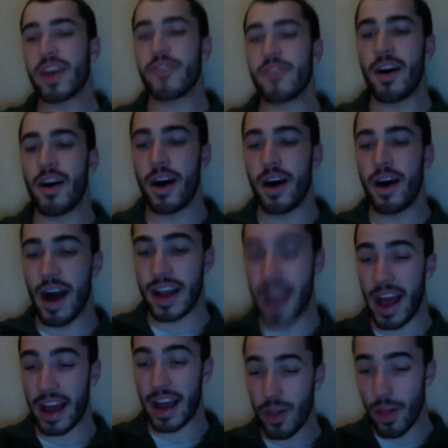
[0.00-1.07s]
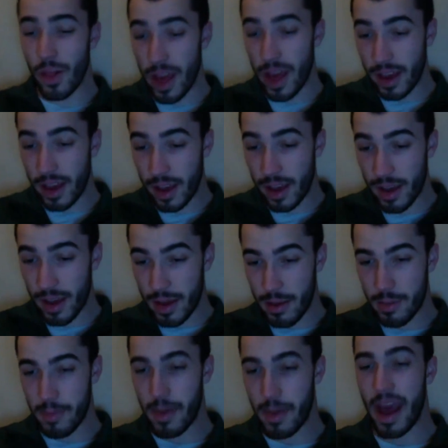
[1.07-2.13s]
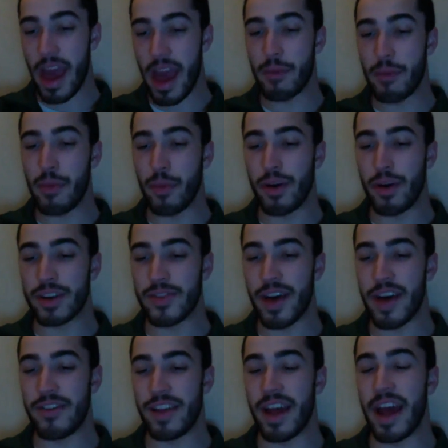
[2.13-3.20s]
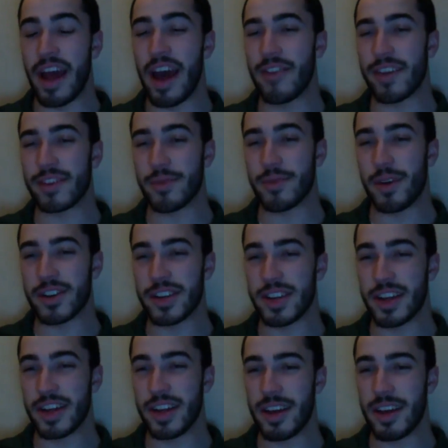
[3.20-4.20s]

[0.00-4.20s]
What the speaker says: I kind of like Miami +5.5 against Washington.